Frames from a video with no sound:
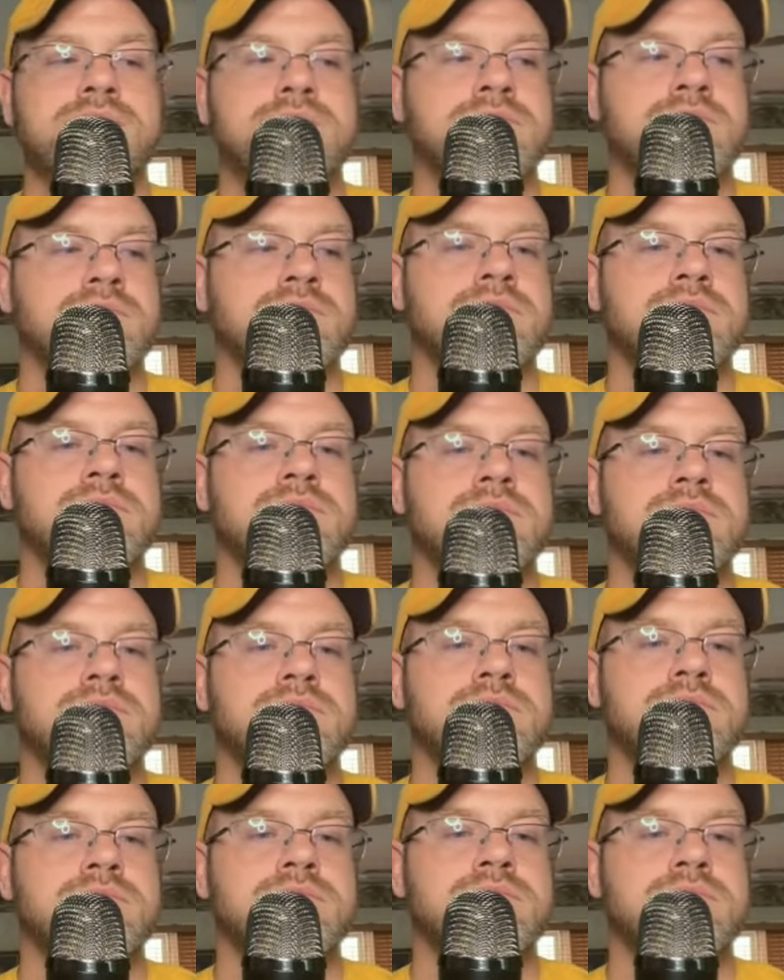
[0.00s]

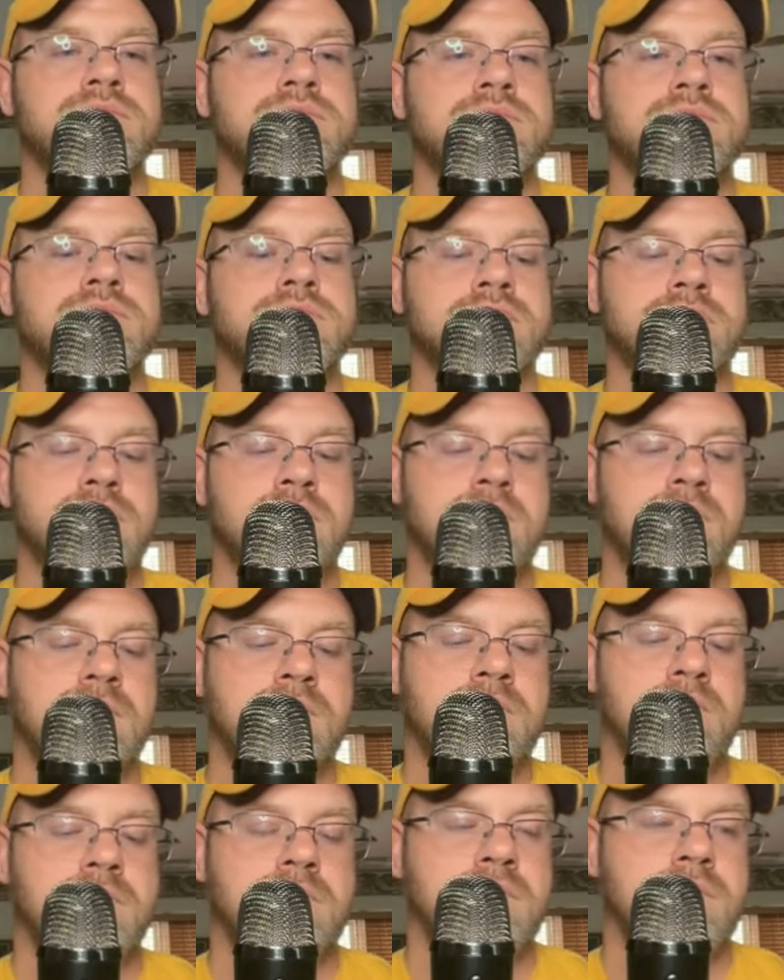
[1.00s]

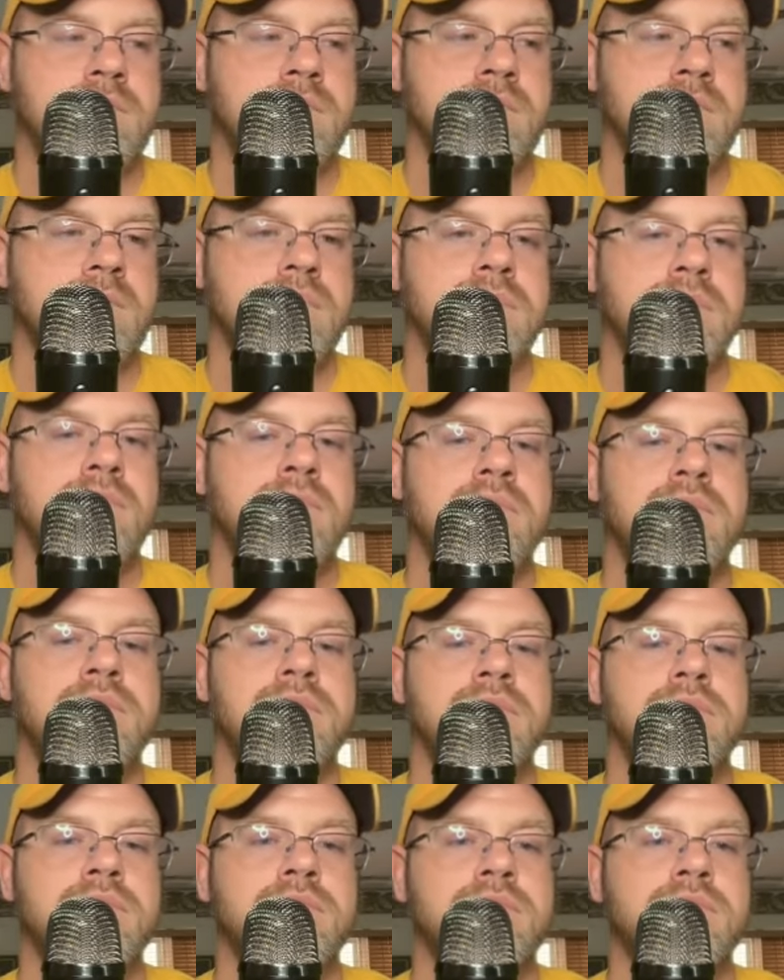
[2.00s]

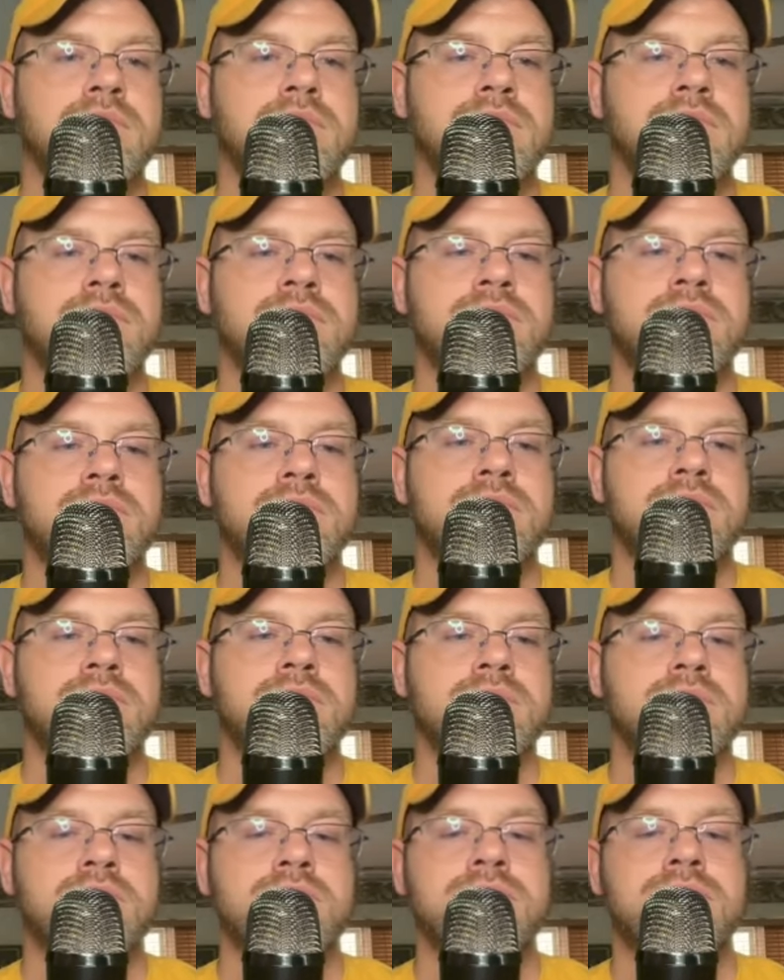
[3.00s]

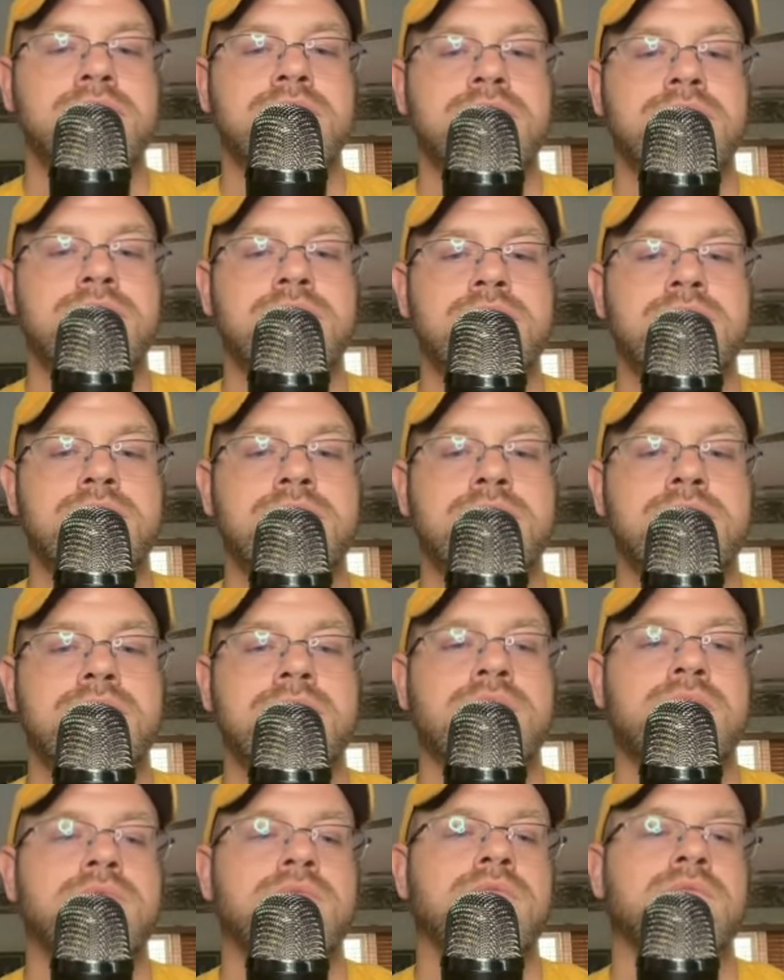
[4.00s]

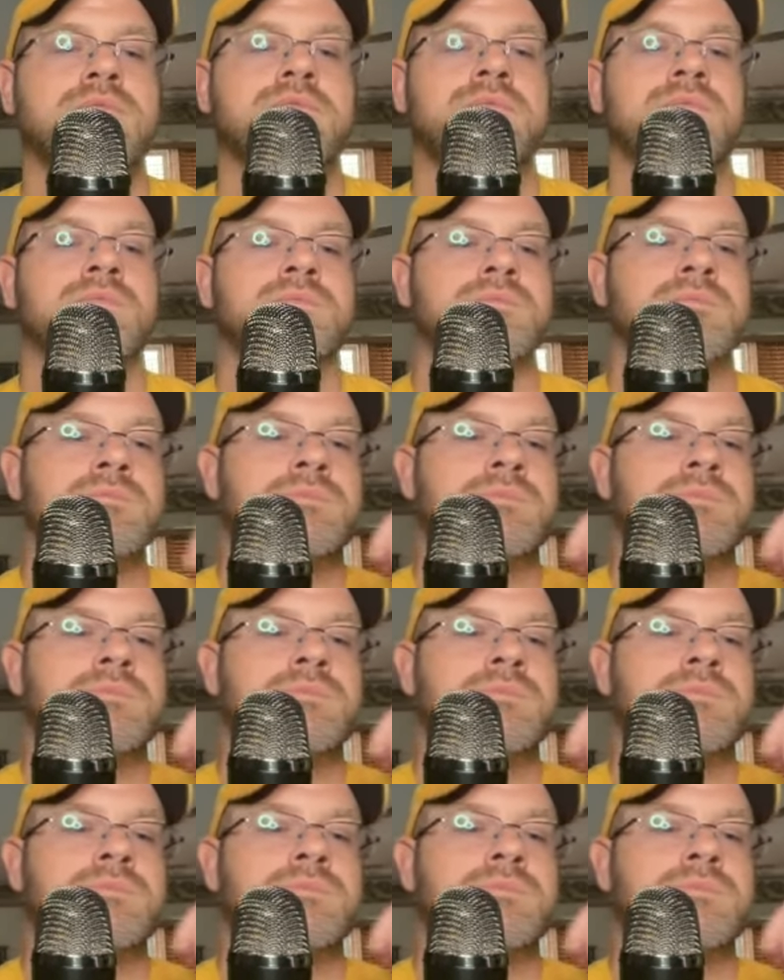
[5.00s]
No words are spoken by the person on screen.